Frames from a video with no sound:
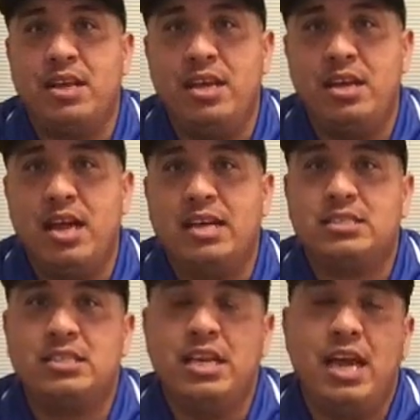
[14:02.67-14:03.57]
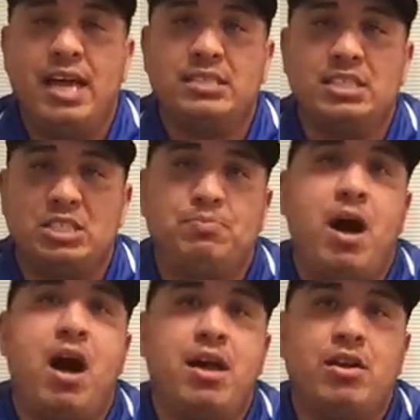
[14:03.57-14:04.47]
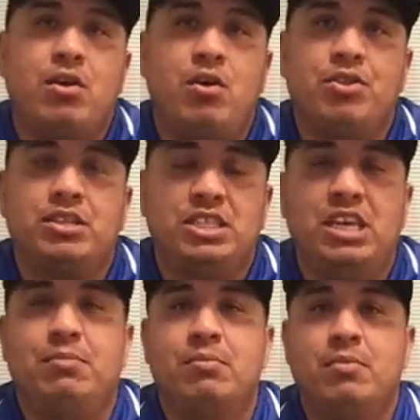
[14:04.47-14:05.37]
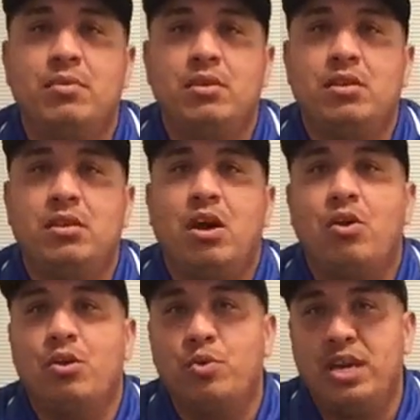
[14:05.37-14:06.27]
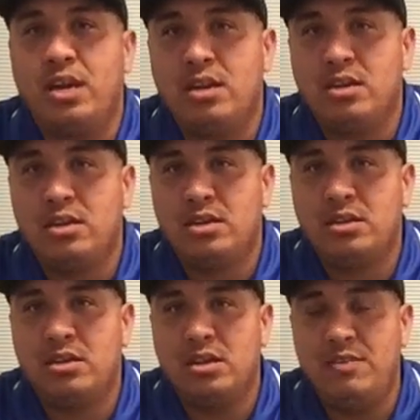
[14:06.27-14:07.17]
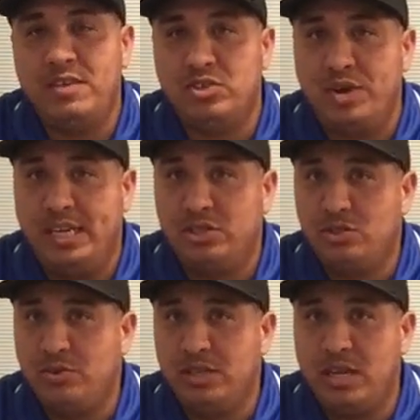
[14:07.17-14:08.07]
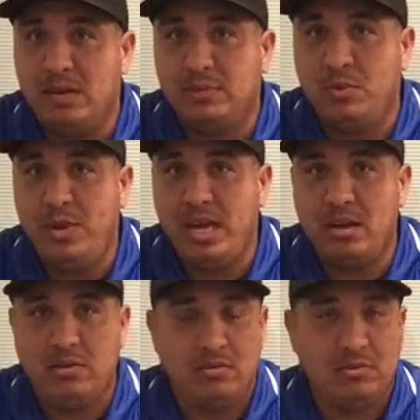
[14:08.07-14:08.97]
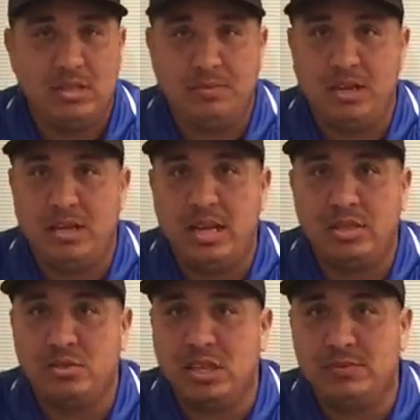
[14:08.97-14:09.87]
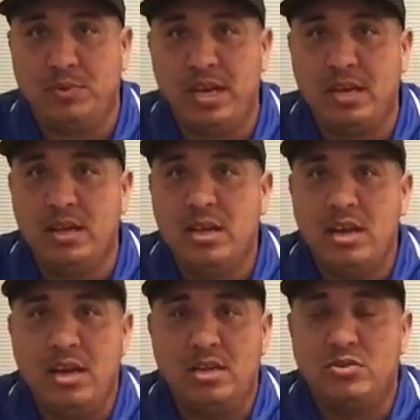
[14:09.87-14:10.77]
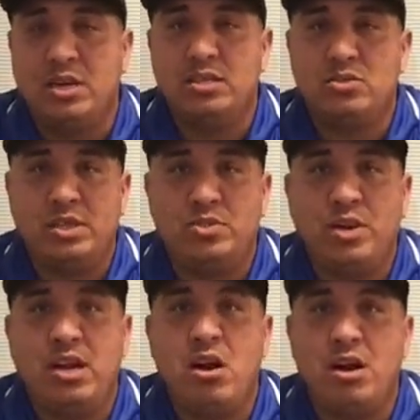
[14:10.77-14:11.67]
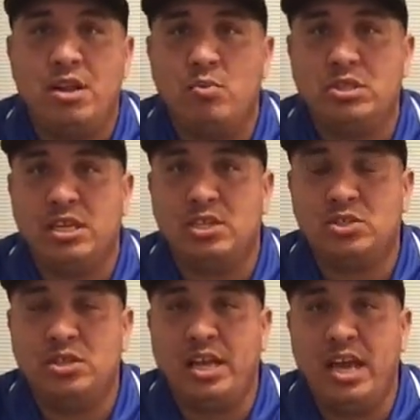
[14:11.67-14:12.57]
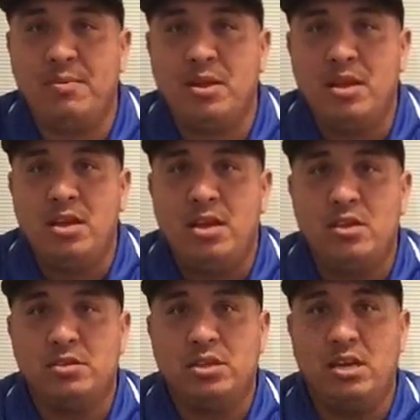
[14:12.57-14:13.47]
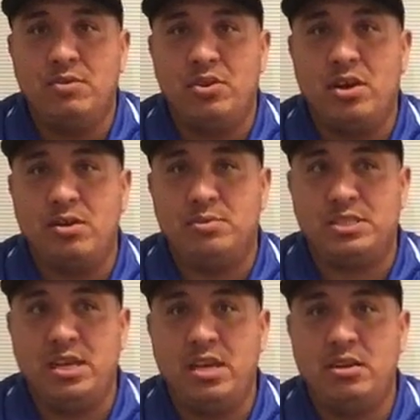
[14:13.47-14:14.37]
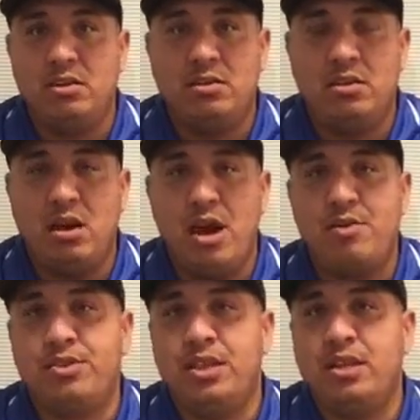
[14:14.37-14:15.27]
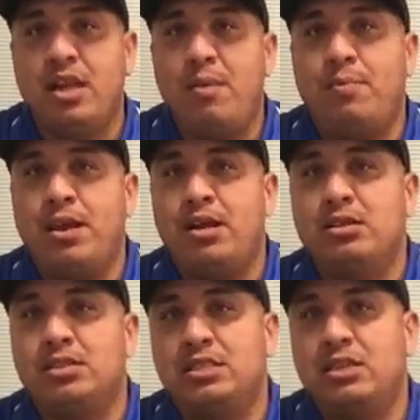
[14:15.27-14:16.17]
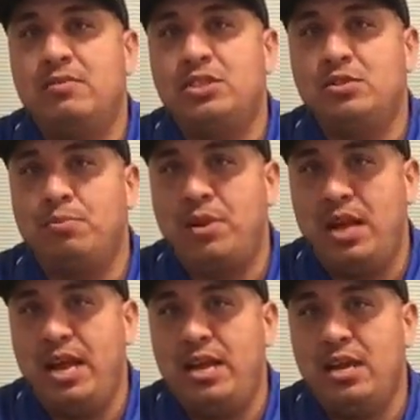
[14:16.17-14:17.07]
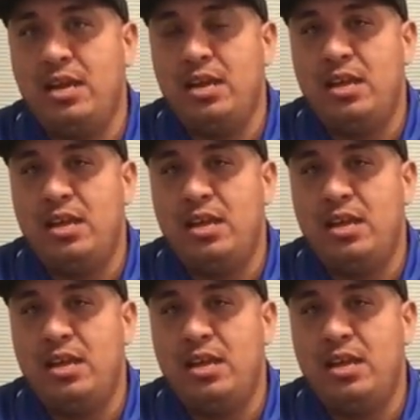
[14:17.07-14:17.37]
that he has a spot on the team on the weekend. If he trains 3 times a week, something like that, 2 times a week, and he trains really hard, and then when he gets to the game, he doesn't give you 100%. I don't think that player deserves to play